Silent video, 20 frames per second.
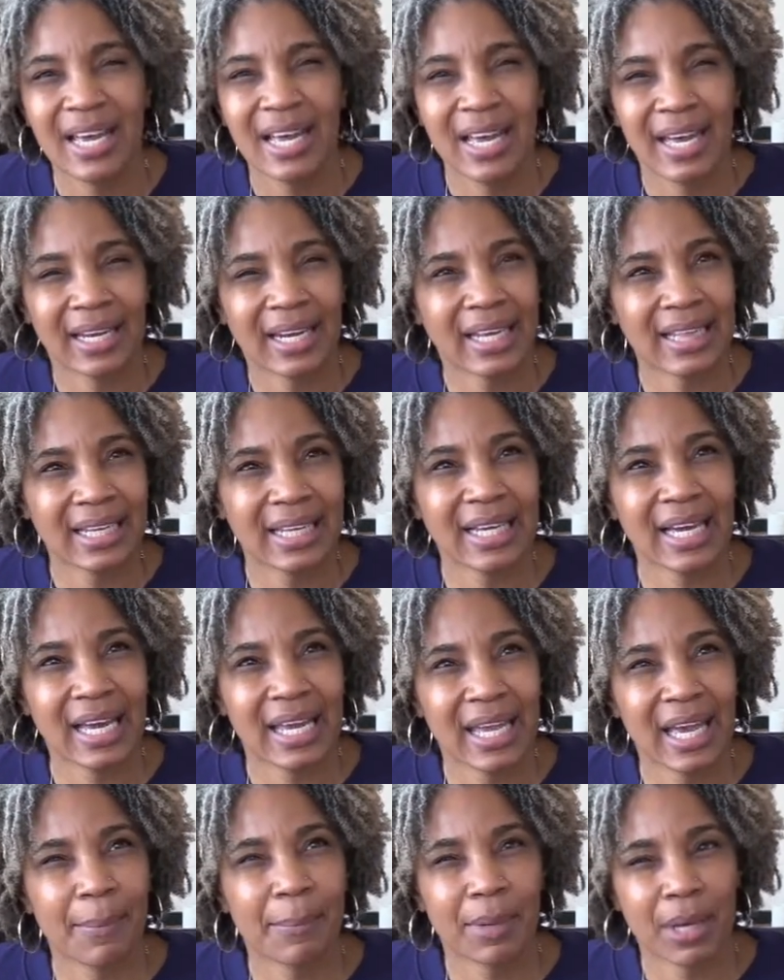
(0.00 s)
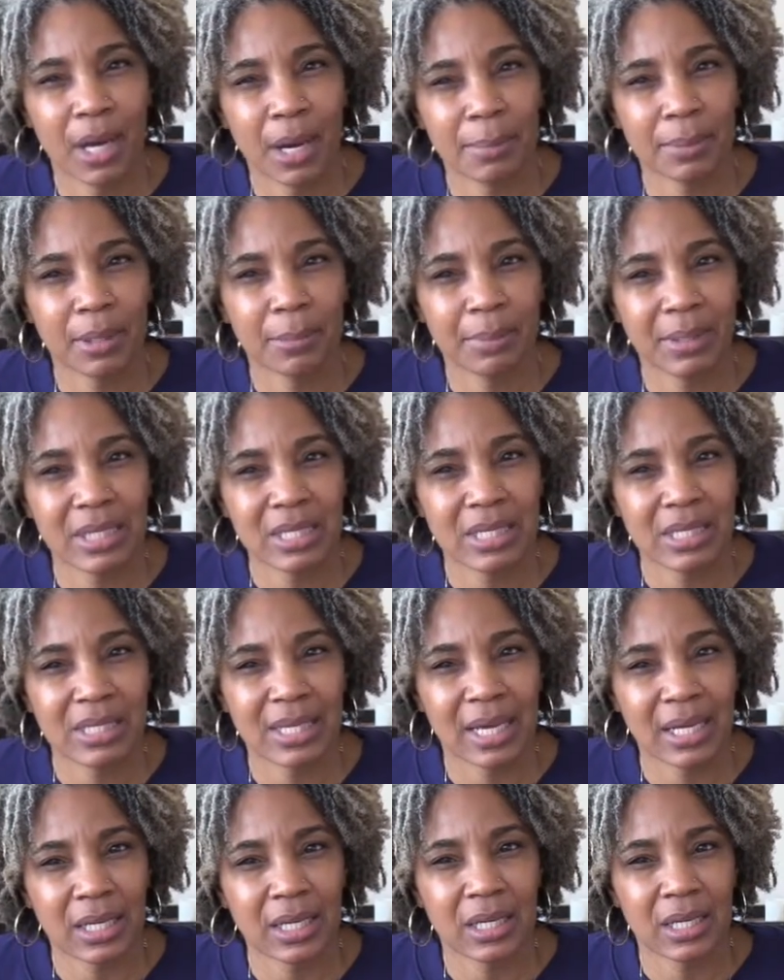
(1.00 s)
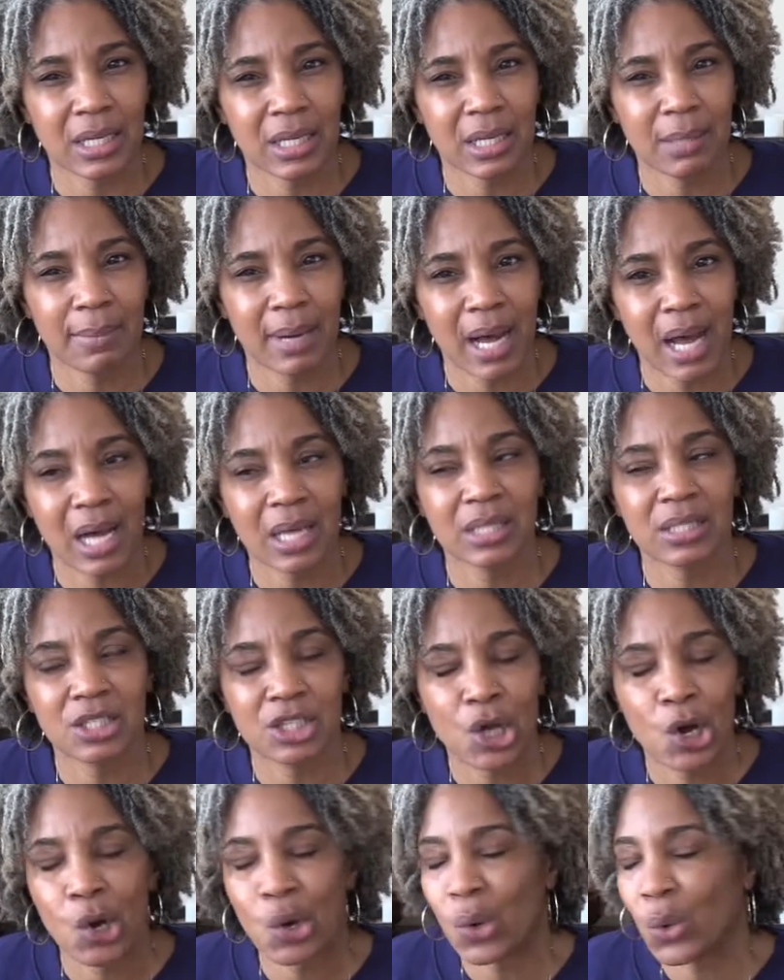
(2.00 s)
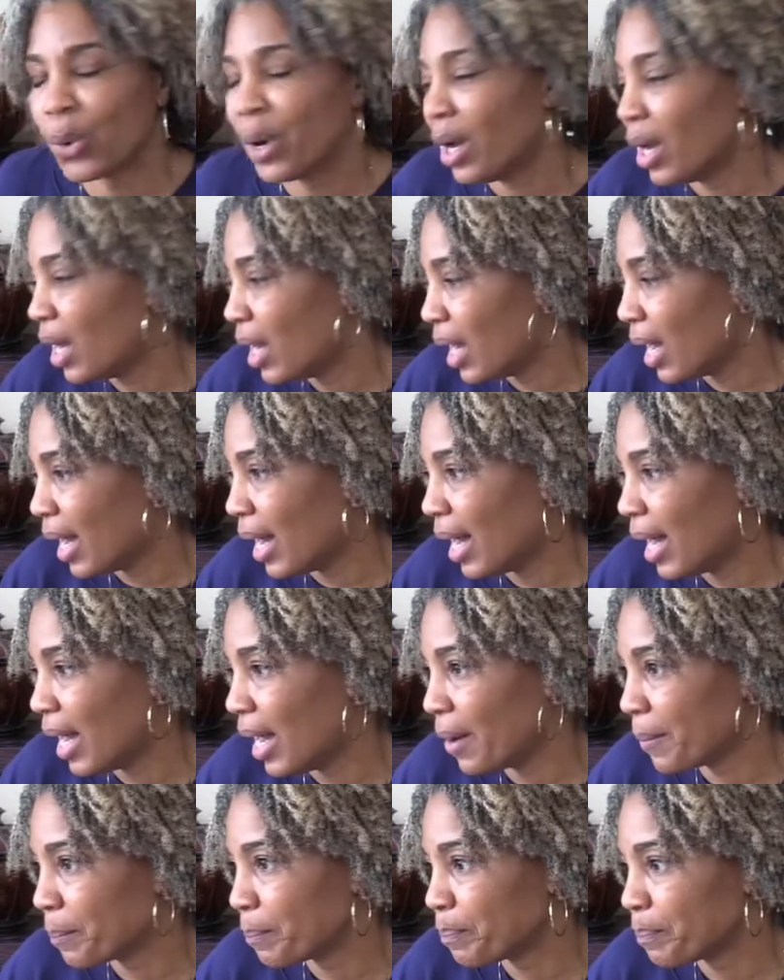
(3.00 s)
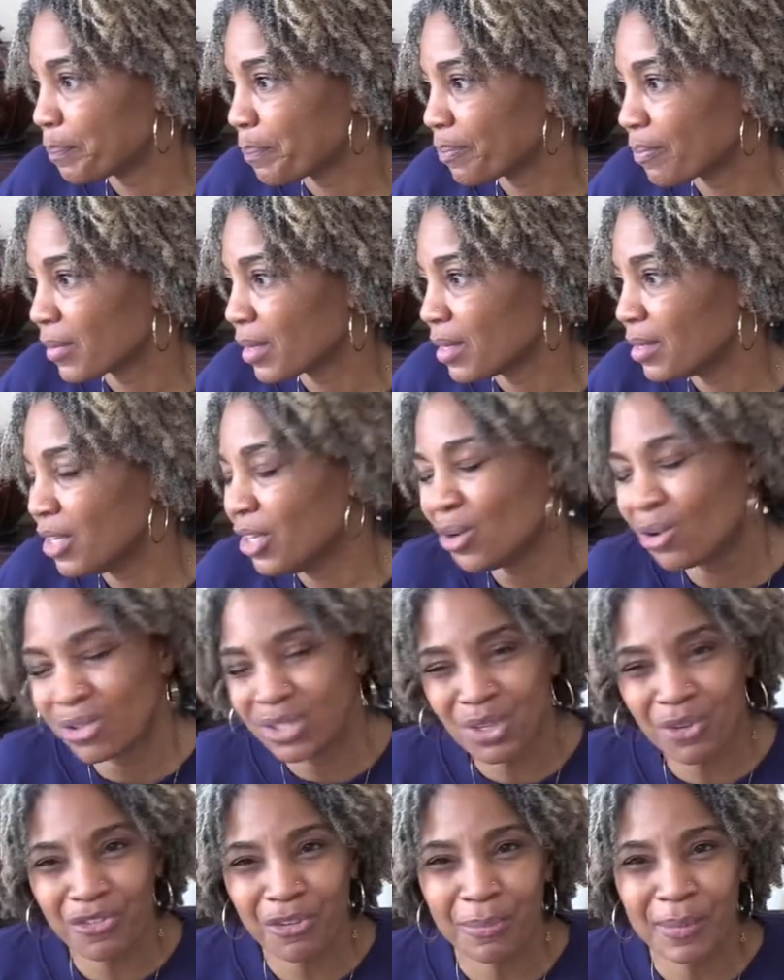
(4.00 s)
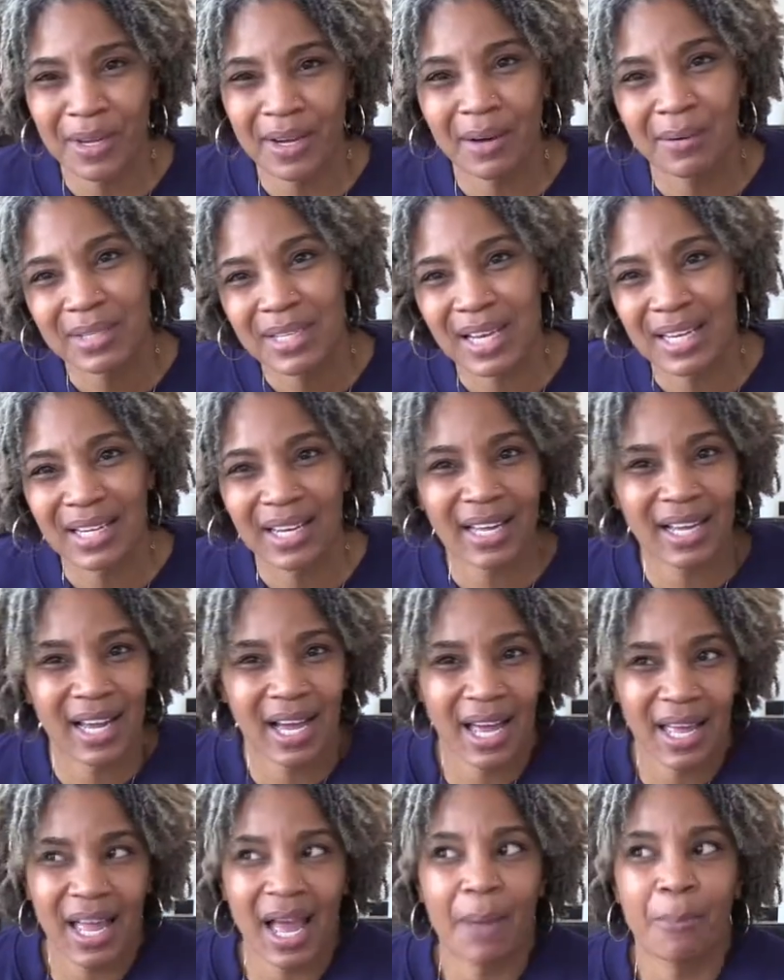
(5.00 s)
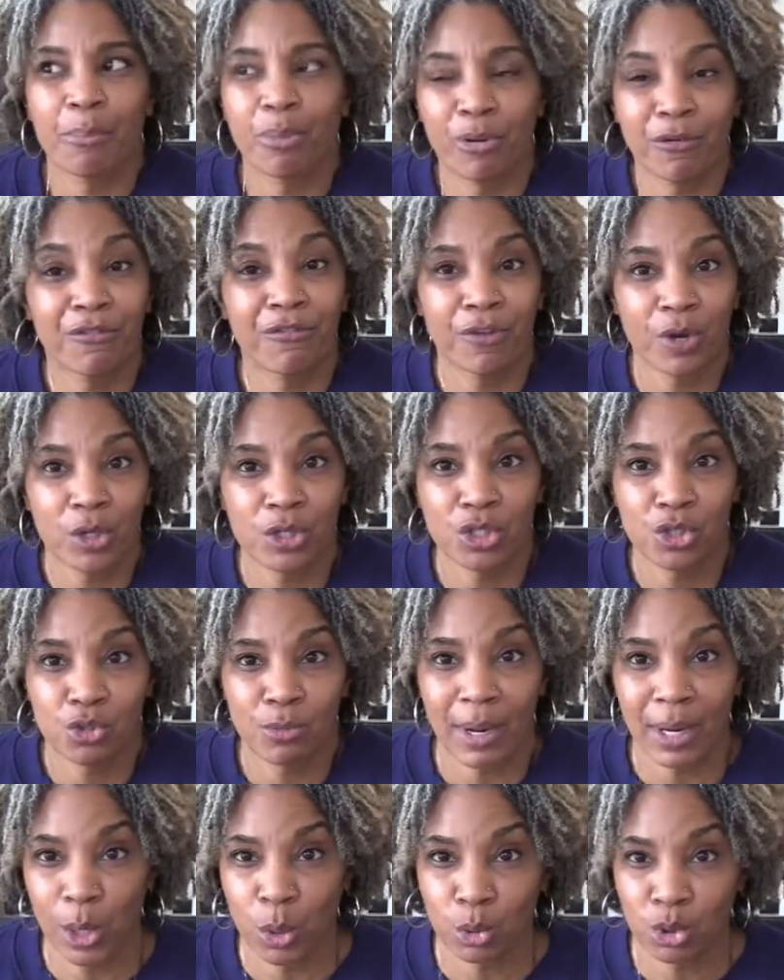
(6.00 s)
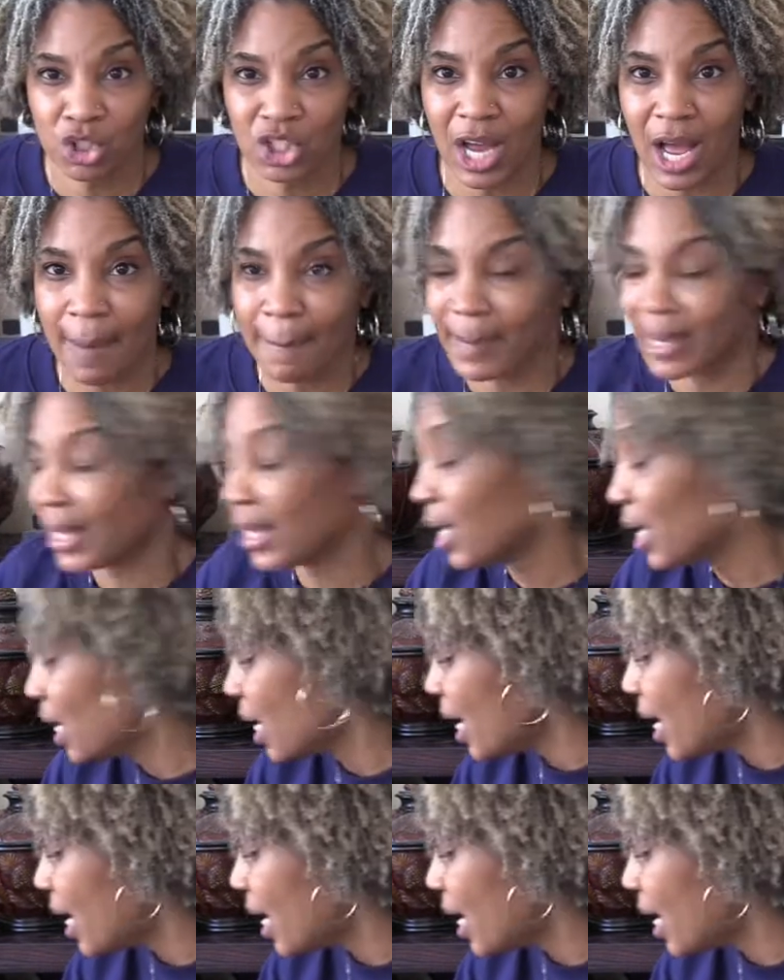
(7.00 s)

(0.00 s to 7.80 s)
And I think I kept a couple of pieces out of the goodie box. So, so from there, I was kind of like, I prefer to do my own shopping.